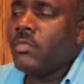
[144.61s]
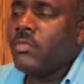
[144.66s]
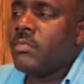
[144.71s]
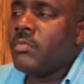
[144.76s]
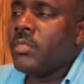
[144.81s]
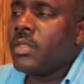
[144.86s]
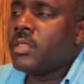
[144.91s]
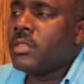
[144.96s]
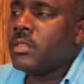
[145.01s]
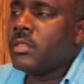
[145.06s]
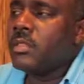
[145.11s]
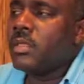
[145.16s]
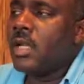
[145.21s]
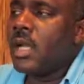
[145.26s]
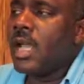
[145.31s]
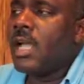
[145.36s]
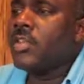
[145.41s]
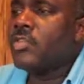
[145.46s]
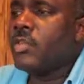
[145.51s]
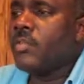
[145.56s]
Mr.
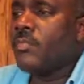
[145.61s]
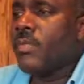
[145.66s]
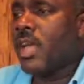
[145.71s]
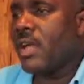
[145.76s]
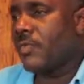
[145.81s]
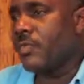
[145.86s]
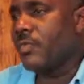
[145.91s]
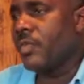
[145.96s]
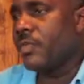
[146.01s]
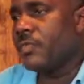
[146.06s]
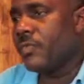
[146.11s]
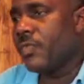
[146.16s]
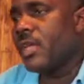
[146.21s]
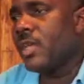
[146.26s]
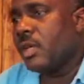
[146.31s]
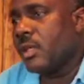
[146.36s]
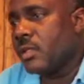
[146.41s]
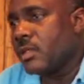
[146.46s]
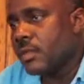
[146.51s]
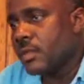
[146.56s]
Elisha Beckford
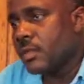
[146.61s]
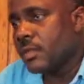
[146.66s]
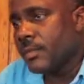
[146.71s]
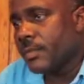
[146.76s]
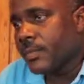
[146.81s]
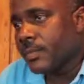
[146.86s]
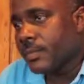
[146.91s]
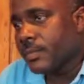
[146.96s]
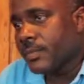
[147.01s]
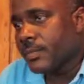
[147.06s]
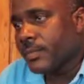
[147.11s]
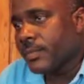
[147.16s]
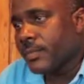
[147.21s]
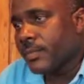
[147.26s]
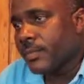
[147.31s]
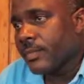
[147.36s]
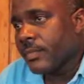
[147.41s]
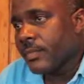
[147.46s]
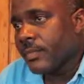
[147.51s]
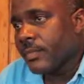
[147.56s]
feels?
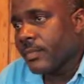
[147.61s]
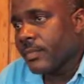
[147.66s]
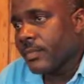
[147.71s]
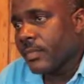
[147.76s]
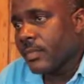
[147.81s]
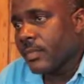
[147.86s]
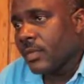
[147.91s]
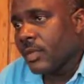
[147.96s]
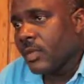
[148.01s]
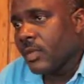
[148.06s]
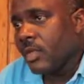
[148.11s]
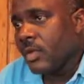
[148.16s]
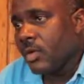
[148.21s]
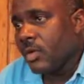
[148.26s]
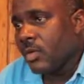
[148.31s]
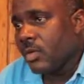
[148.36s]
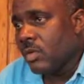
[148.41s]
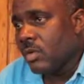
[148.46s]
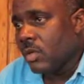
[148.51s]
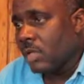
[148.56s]
You
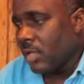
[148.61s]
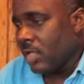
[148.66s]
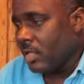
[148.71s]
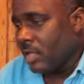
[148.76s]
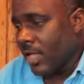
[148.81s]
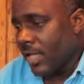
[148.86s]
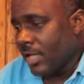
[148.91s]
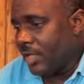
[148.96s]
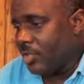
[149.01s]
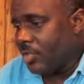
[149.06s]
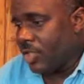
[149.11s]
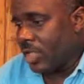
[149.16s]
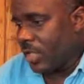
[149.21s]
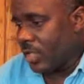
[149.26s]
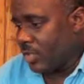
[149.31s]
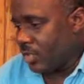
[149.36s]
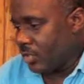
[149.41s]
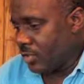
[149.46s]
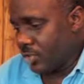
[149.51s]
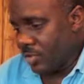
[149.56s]
know, and
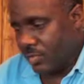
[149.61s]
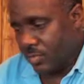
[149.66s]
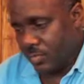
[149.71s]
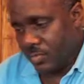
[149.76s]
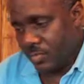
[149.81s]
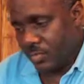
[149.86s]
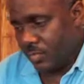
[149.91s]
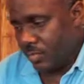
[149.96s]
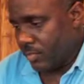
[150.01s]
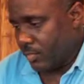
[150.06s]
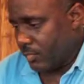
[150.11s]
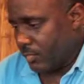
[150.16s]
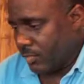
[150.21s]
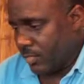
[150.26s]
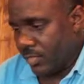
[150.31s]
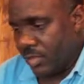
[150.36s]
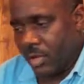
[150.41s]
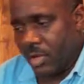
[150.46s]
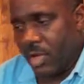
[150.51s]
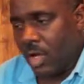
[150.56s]
just
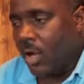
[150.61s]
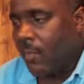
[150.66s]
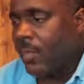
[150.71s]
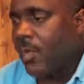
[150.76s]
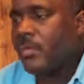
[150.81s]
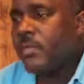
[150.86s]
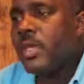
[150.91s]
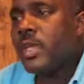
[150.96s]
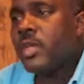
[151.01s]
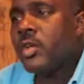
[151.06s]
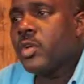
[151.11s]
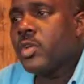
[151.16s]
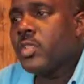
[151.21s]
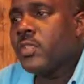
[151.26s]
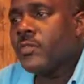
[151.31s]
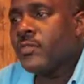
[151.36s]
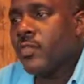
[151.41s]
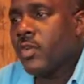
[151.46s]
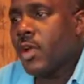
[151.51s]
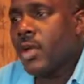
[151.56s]
a couple meters
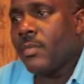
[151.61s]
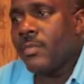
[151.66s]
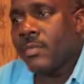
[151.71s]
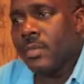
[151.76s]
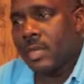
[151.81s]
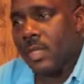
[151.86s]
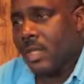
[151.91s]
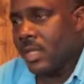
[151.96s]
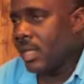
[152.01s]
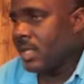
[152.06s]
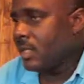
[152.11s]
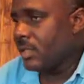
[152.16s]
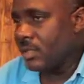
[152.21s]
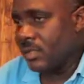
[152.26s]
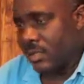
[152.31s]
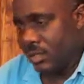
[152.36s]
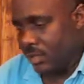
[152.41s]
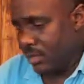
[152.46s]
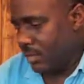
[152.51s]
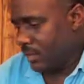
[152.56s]
from
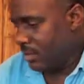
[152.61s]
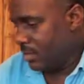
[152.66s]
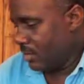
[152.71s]
his